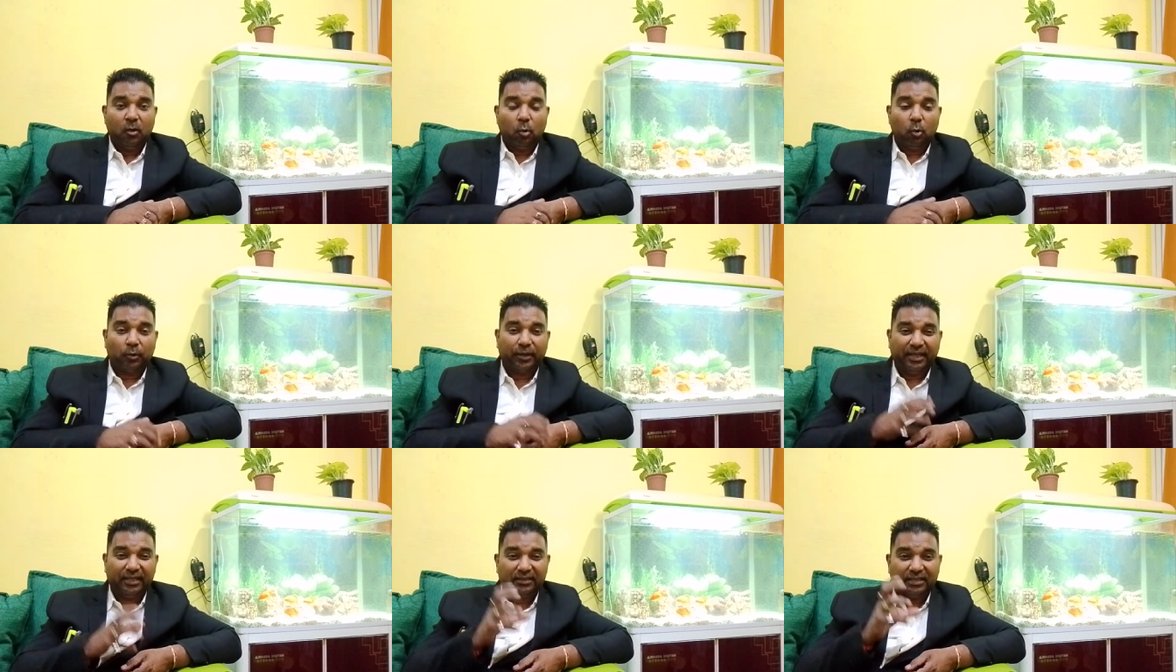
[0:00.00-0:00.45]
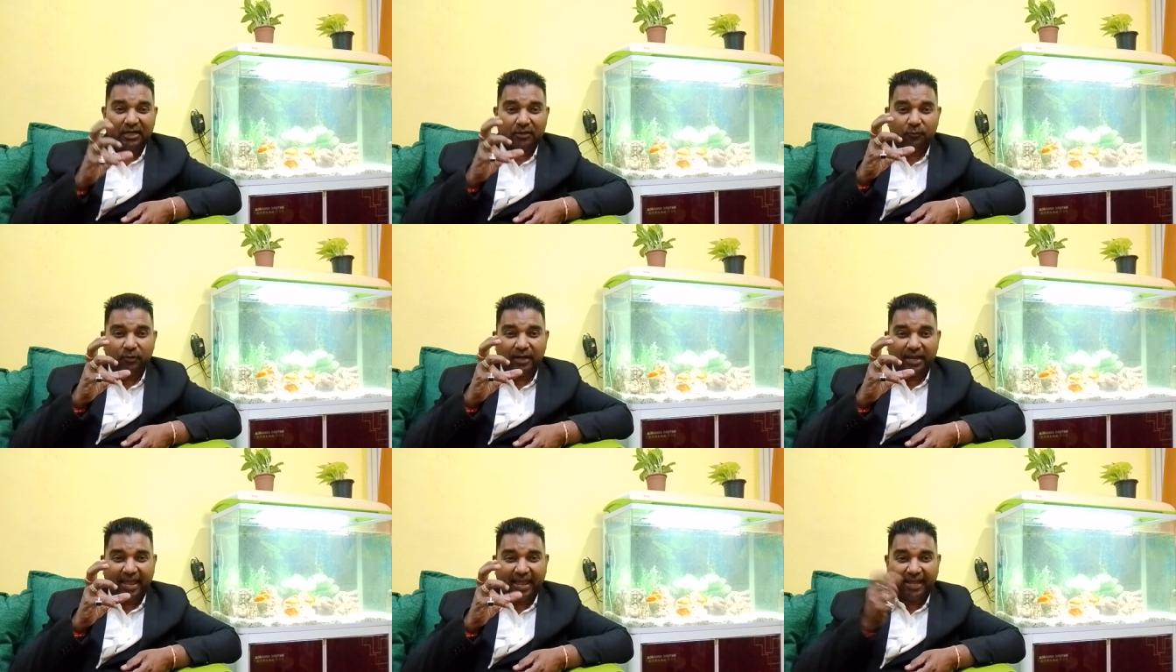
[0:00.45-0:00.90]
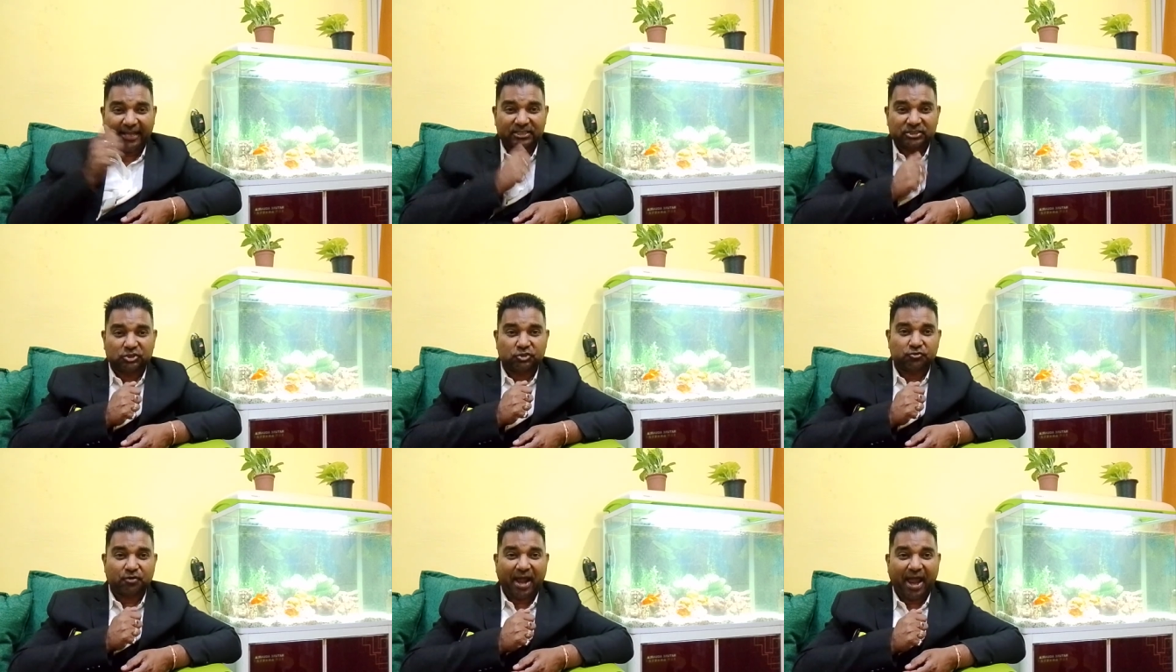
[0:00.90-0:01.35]
okay, that will
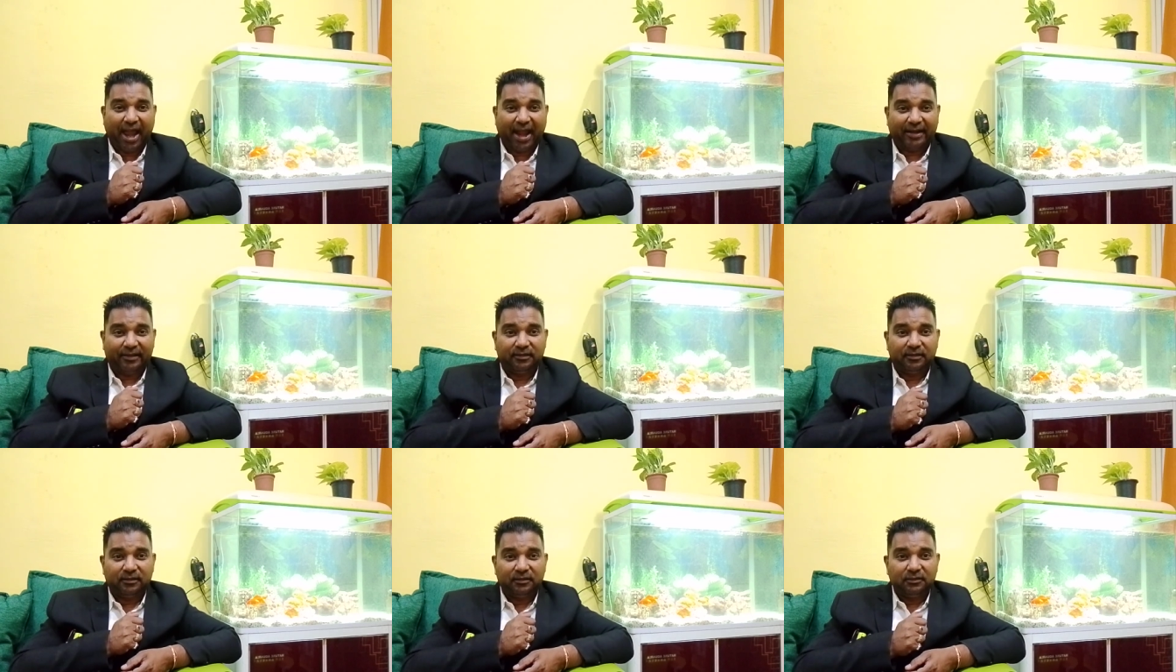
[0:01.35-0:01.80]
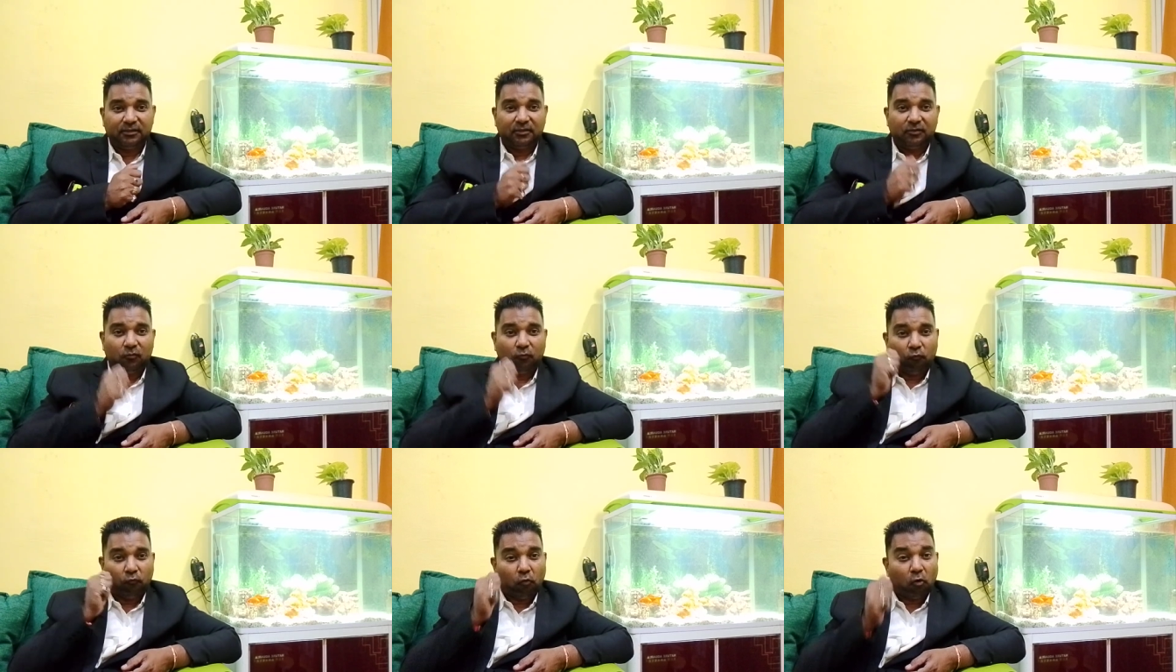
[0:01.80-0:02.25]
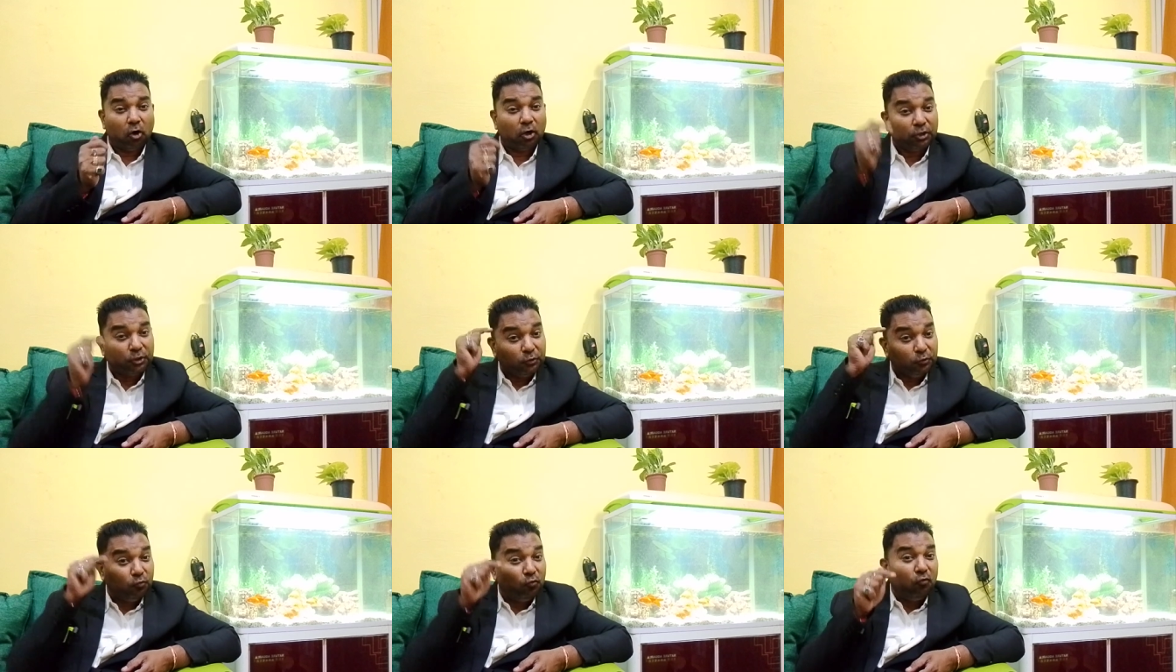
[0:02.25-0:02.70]
extract
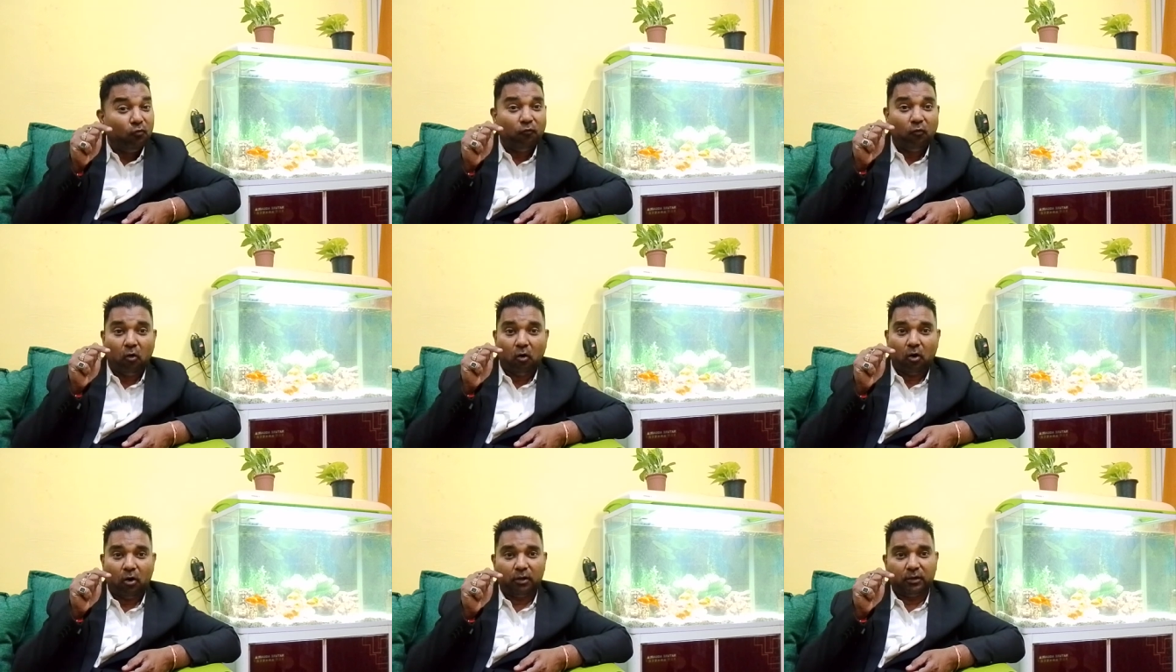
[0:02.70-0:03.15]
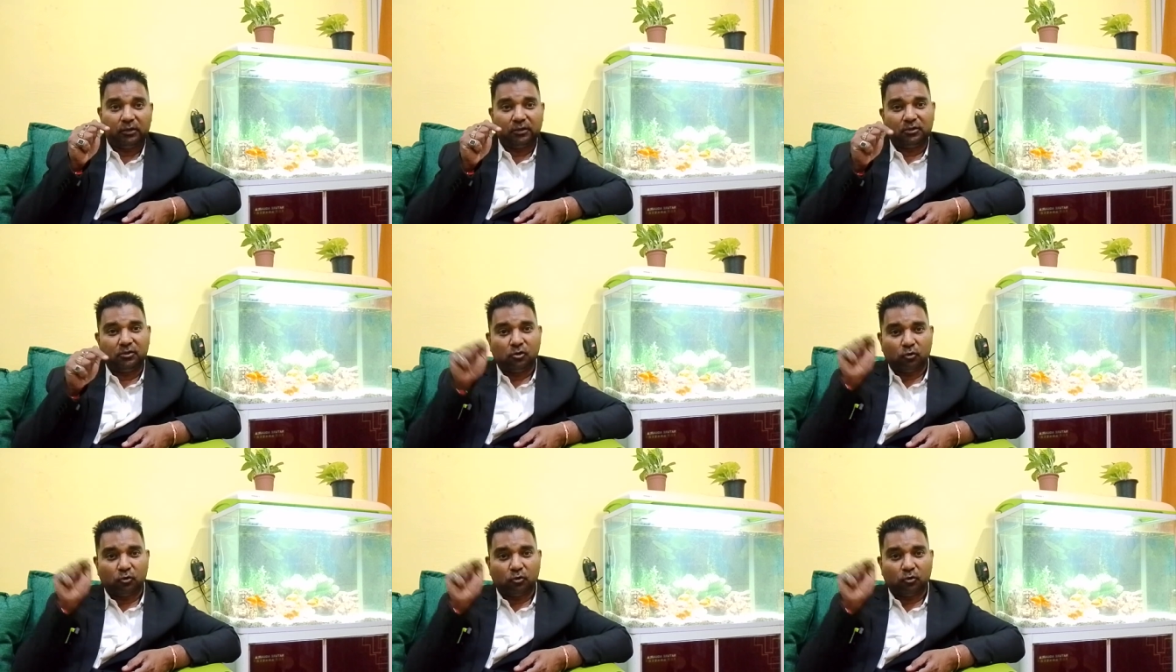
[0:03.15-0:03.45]
what you want.